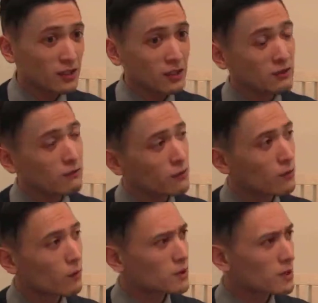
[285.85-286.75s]

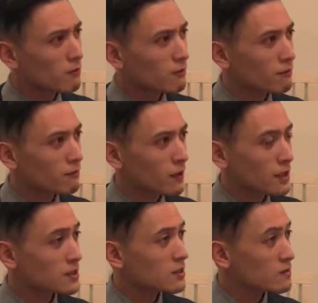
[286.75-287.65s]
interview what type of
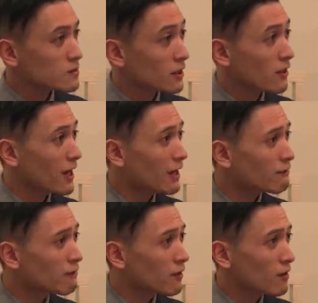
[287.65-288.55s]
skills that you
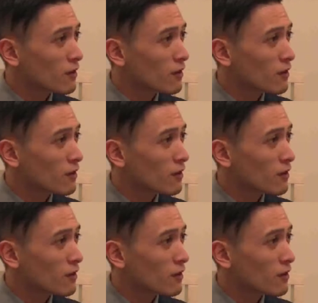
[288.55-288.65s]
have,